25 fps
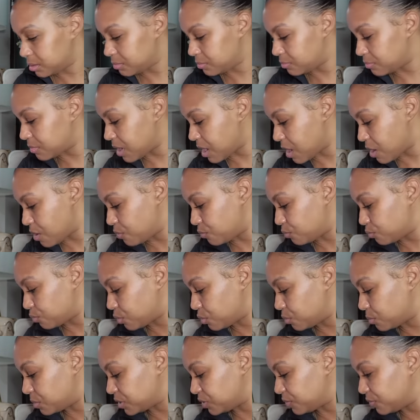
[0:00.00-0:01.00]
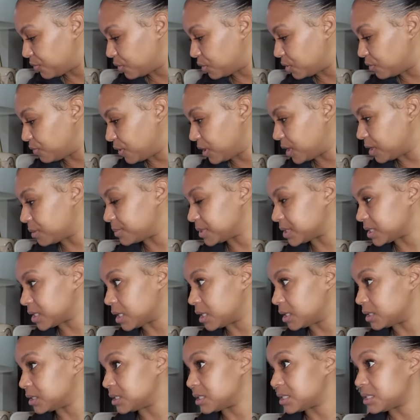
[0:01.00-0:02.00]
my room is full of
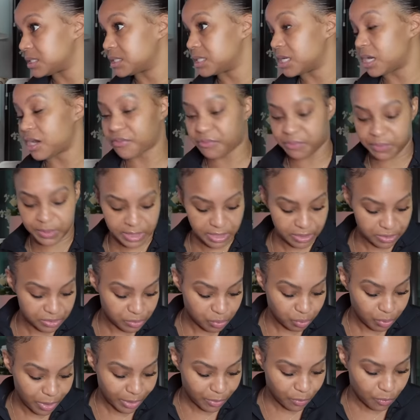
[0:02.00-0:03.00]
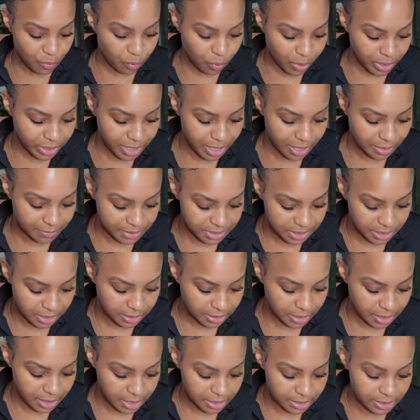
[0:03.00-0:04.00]
Amazon stuff. But there's like one
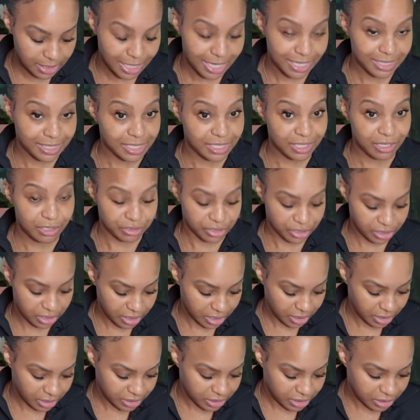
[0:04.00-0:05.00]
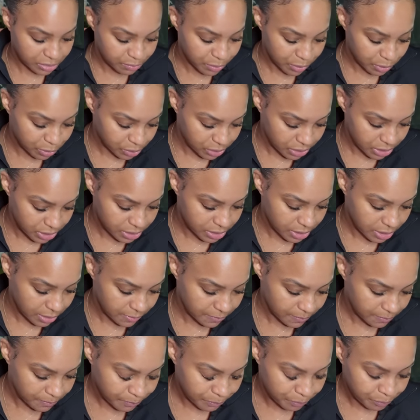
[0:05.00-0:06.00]
Amazon thing that I think y'all should get because it's boot
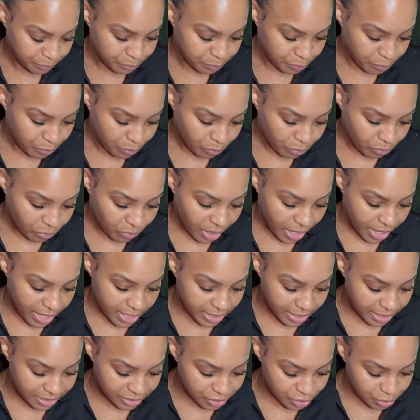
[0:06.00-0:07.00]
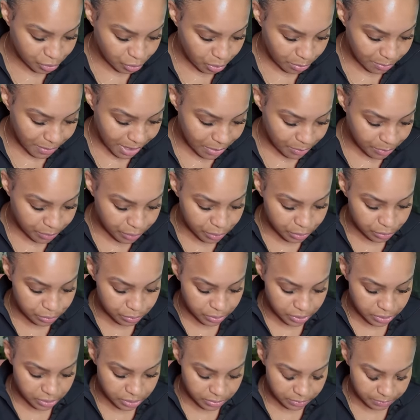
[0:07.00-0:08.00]
season. And I store my
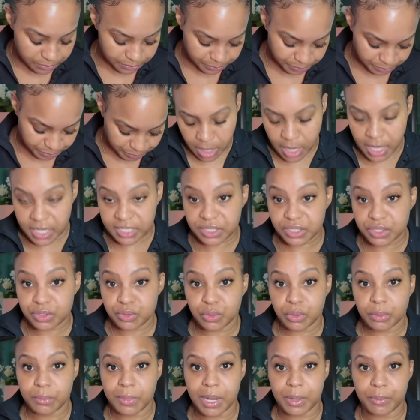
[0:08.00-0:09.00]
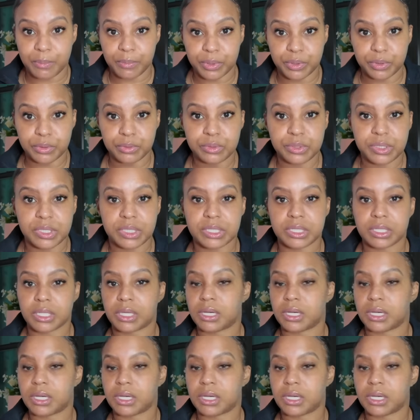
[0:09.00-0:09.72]
boots. I store my boots